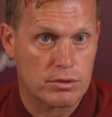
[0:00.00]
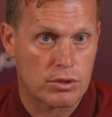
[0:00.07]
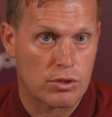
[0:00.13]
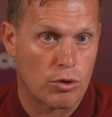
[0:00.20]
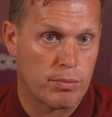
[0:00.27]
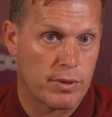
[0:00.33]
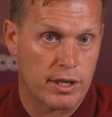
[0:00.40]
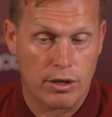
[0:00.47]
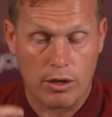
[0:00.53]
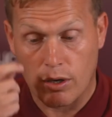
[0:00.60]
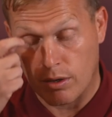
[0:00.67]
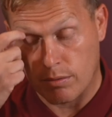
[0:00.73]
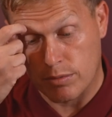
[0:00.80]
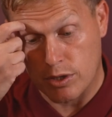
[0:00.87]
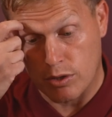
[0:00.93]
called me
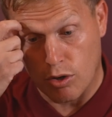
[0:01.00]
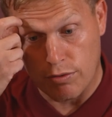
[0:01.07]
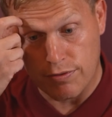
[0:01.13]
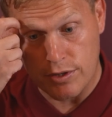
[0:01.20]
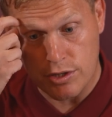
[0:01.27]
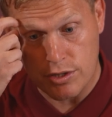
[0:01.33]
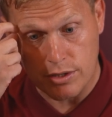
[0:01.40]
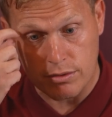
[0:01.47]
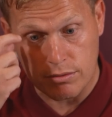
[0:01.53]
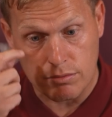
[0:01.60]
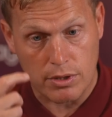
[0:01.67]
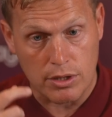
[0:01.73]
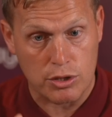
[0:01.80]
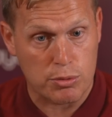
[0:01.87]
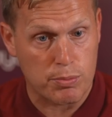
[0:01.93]
up to the office
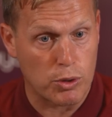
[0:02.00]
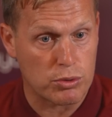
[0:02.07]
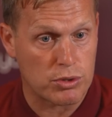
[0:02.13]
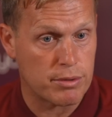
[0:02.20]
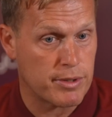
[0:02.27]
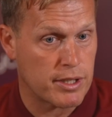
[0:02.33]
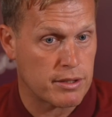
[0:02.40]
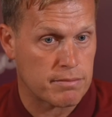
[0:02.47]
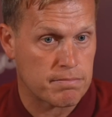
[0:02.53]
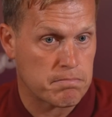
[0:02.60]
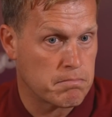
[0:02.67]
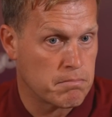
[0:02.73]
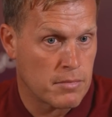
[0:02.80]
and spoke to me, and,